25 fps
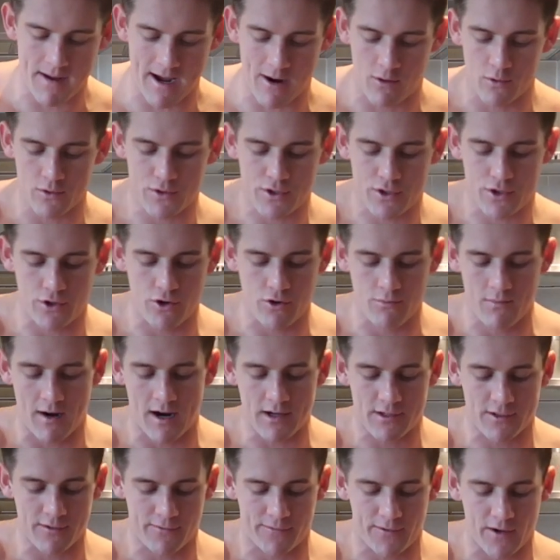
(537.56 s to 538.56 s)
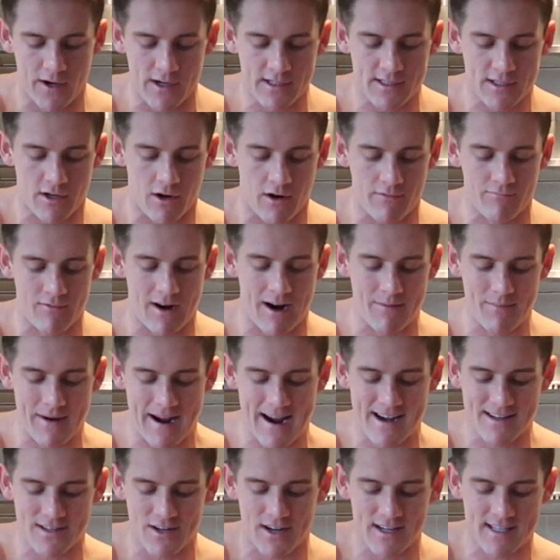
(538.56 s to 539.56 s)
melt too much the first time round, but
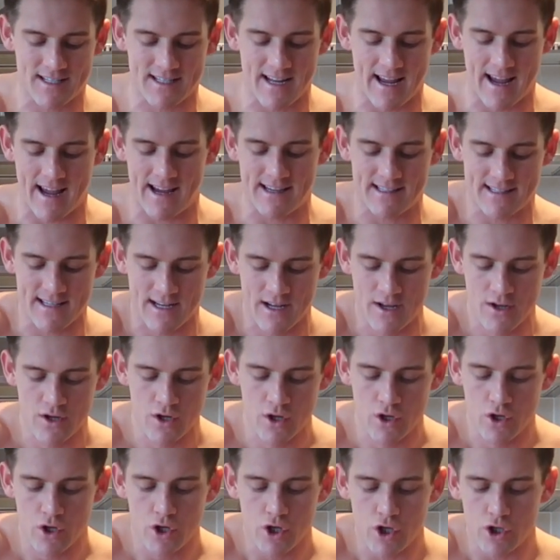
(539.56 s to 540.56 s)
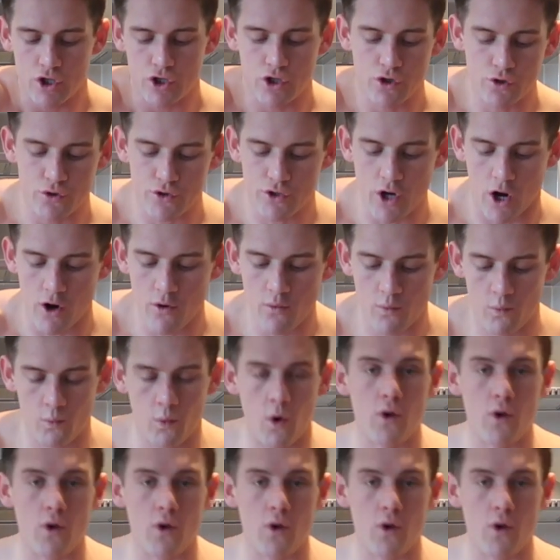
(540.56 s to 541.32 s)
as I said, you don't